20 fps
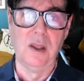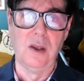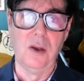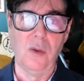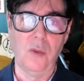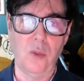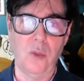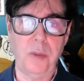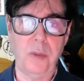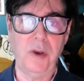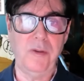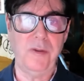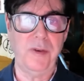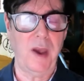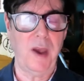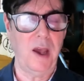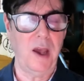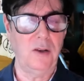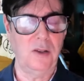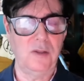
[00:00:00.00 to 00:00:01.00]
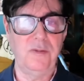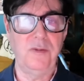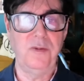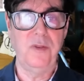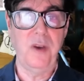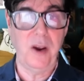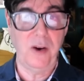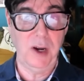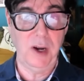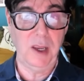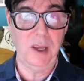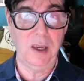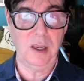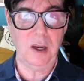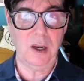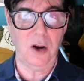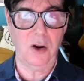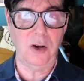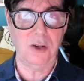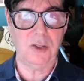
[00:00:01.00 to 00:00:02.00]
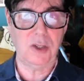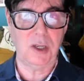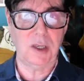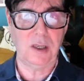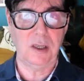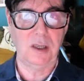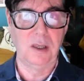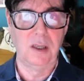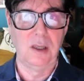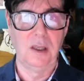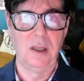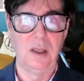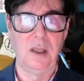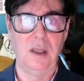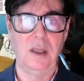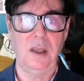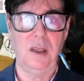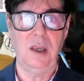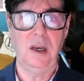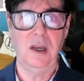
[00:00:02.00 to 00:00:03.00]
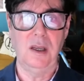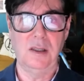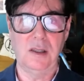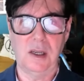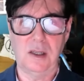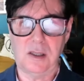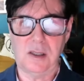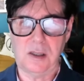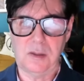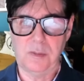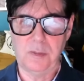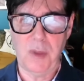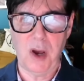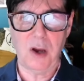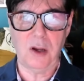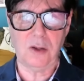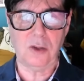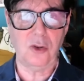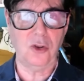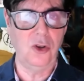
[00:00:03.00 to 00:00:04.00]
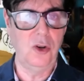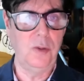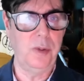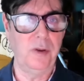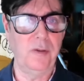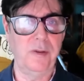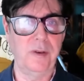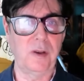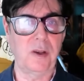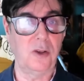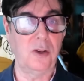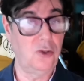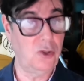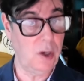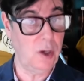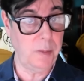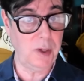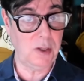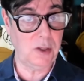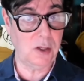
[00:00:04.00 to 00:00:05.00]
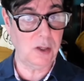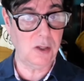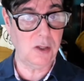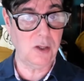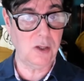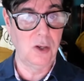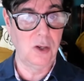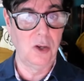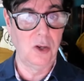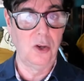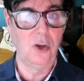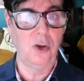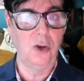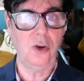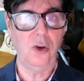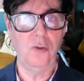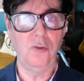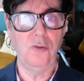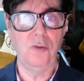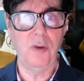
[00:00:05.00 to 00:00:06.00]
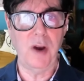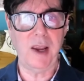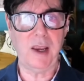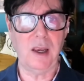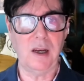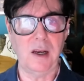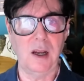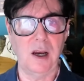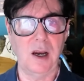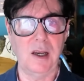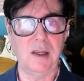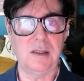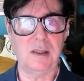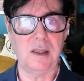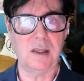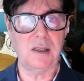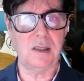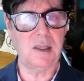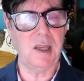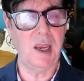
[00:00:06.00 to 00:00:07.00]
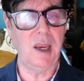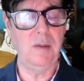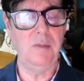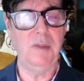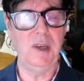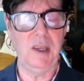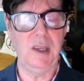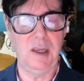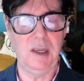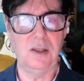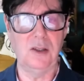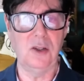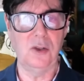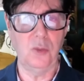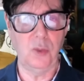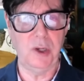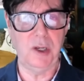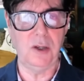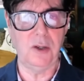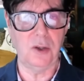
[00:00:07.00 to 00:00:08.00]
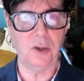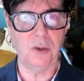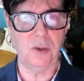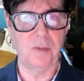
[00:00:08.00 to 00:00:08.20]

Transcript: What we found is very encouraging. It is a smart group of contributors who recognize the same needs as we do.